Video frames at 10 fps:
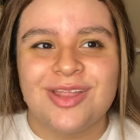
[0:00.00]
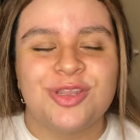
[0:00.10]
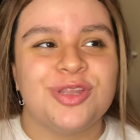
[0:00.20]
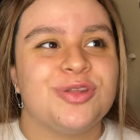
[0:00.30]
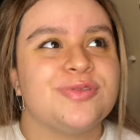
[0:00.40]

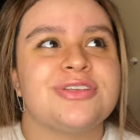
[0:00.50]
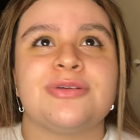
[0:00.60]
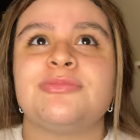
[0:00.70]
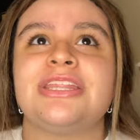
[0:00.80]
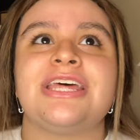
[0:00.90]
to do
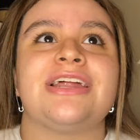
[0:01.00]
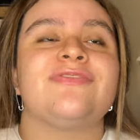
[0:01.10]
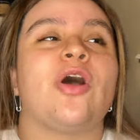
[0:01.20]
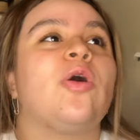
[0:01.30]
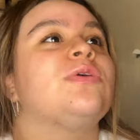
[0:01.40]
something that
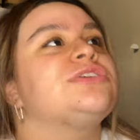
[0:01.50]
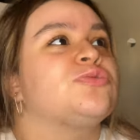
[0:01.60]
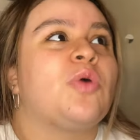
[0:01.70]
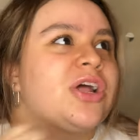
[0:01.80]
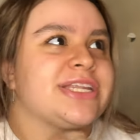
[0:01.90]
I've
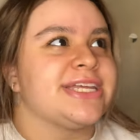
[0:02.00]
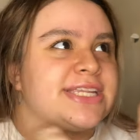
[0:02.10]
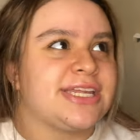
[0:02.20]
always wanted